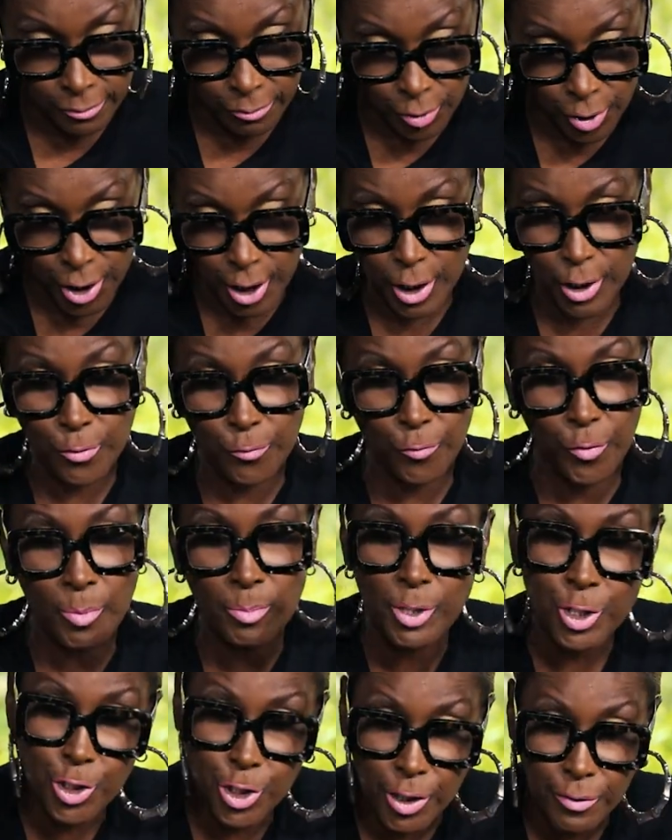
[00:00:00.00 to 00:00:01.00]
Just from
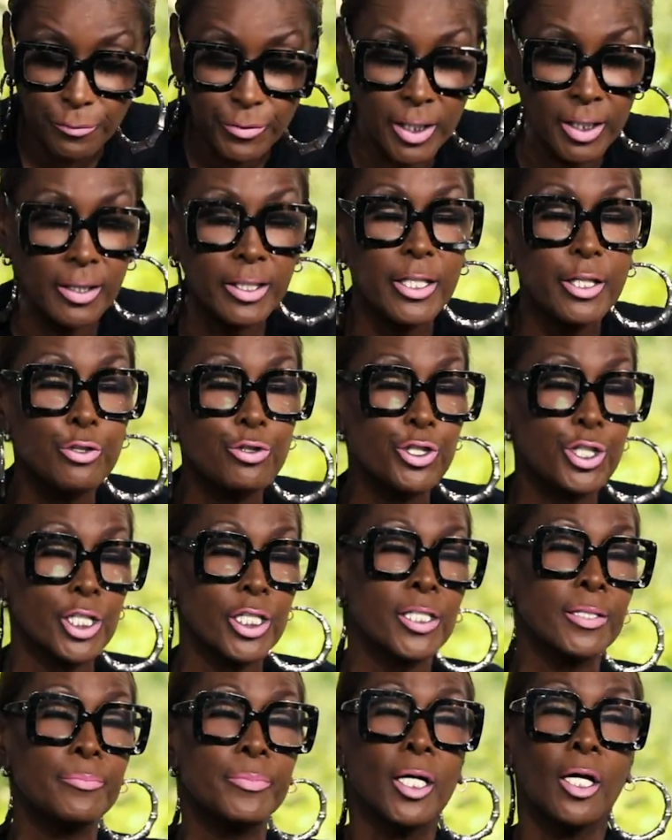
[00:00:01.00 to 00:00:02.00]
the shift in
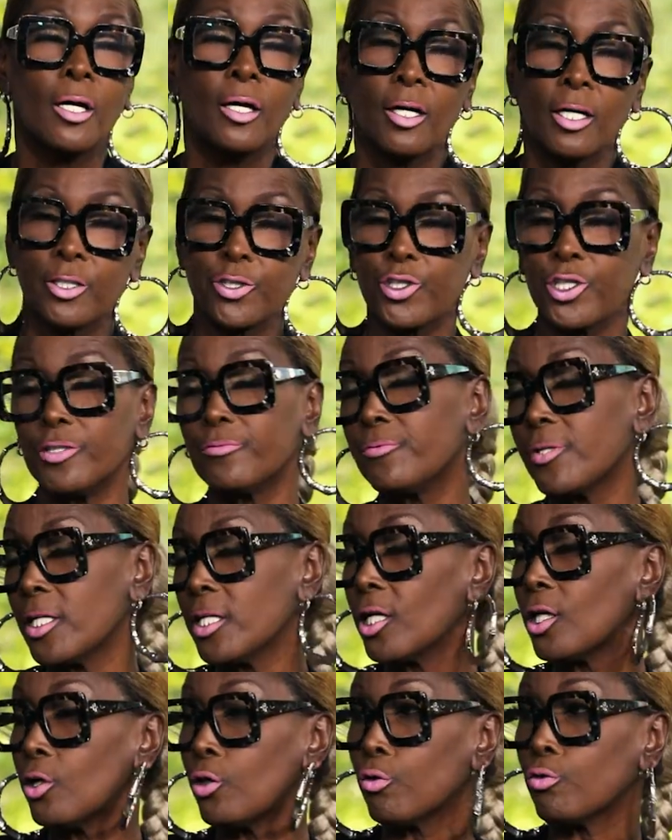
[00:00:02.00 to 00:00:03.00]
leadership, a shift in the
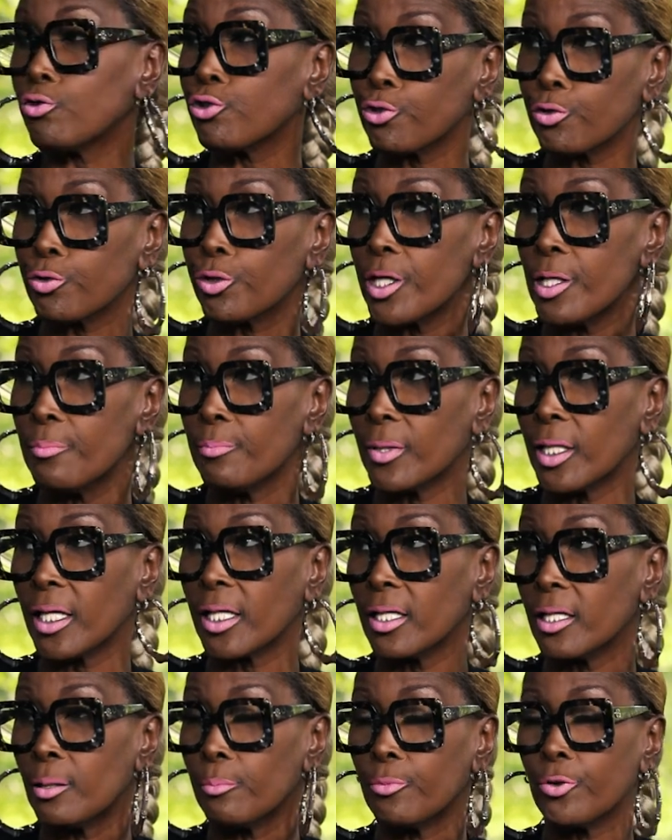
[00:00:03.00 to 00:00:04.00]
culture in
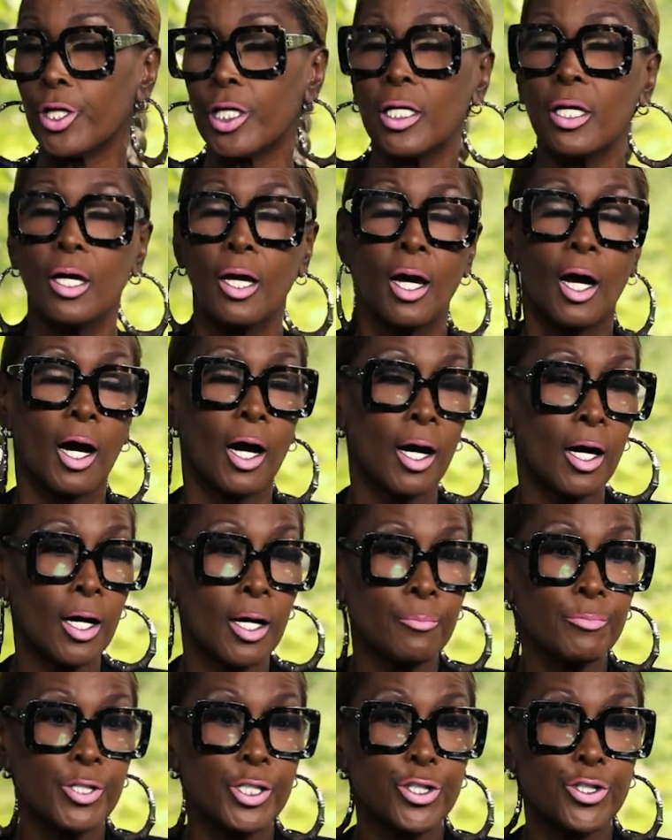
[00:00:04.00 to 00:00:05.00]
Montgomery.
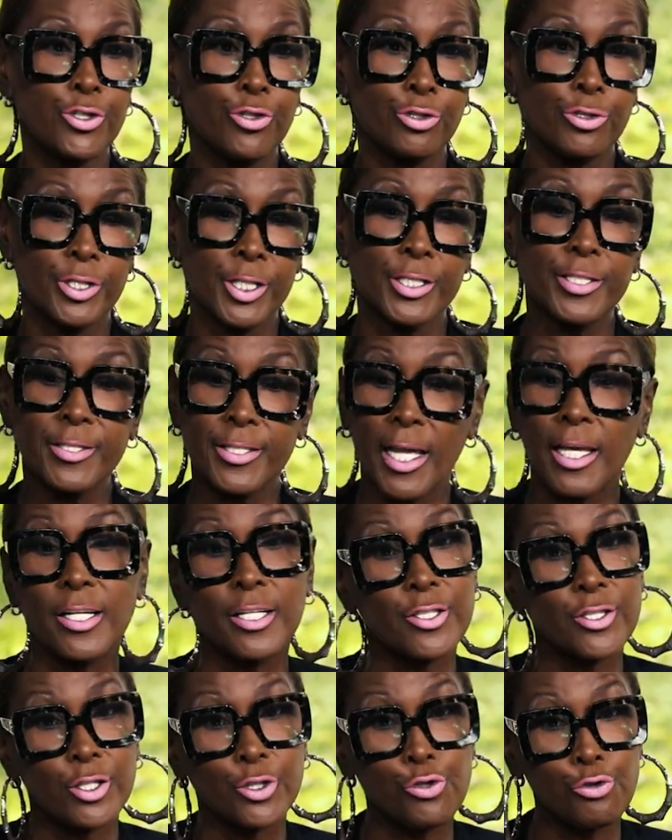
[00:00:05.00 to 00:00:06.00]
This state
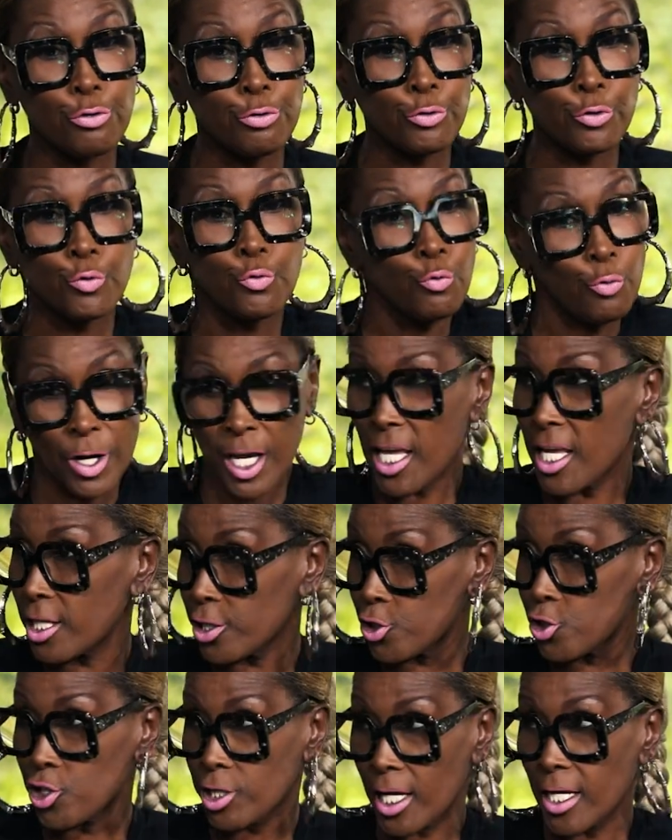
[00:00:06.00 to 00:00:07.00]
is a true red
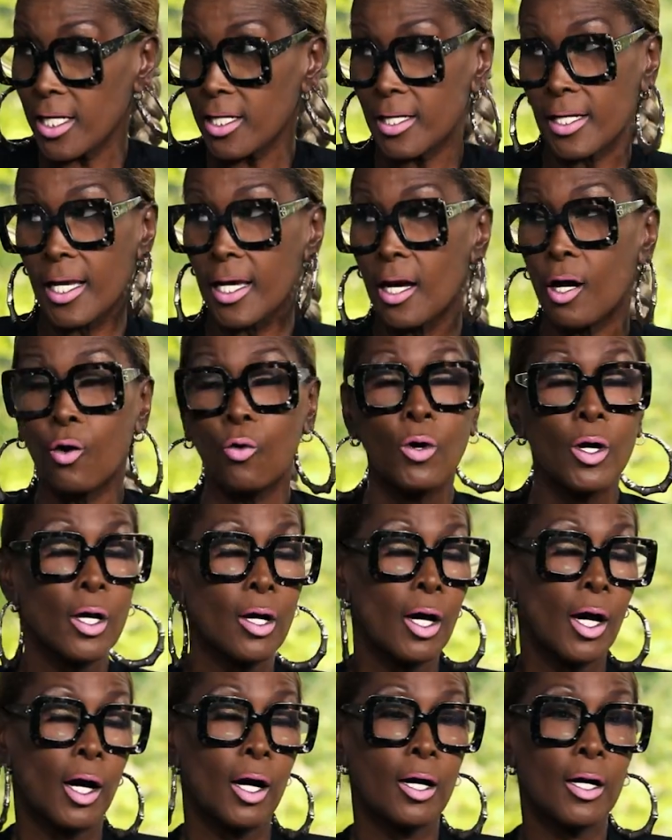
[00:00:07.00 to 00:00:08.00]
state now
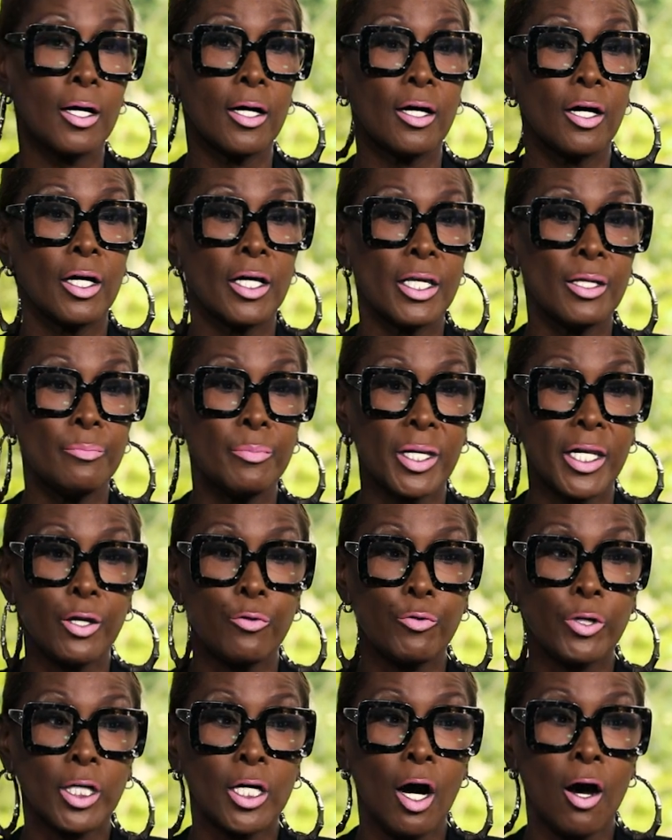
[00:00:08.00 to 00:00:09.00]
in many
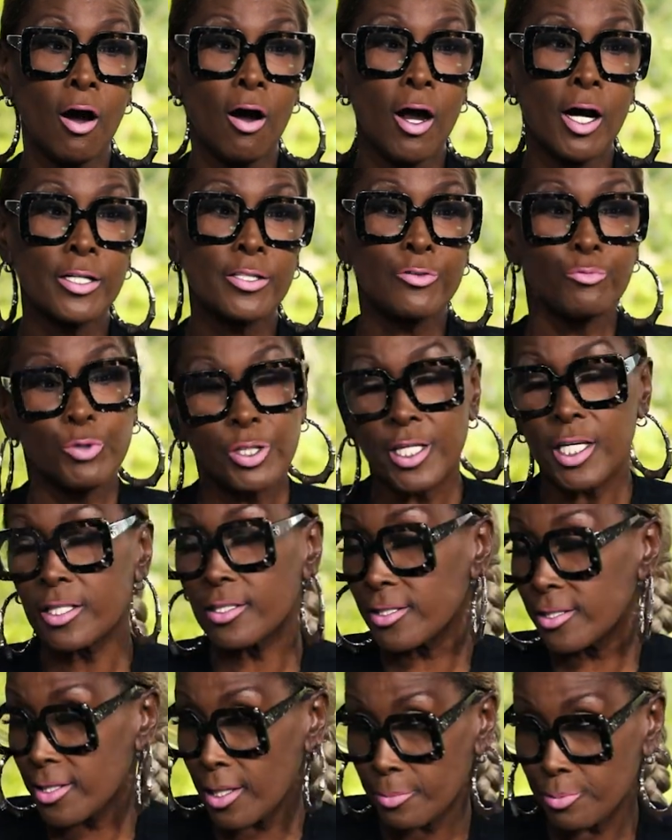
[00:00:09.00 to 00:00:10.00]
regards, with the
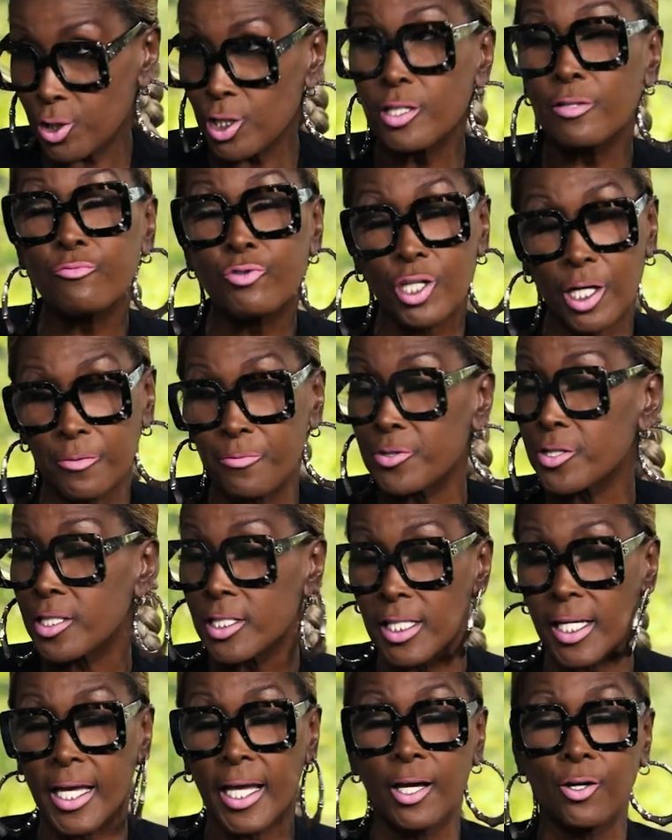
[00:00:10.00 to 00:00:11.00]
exception of
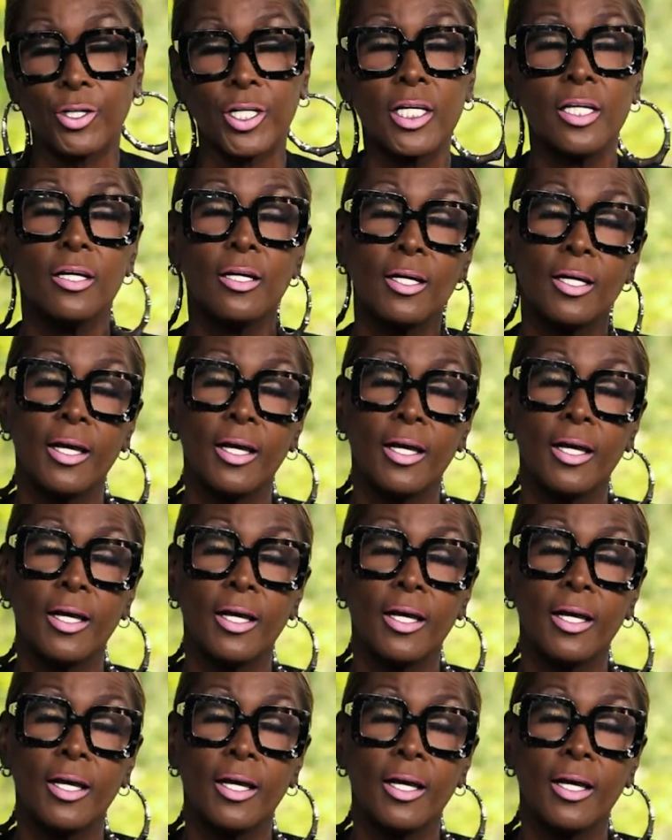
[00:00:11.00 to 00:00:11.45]
Jefferson County.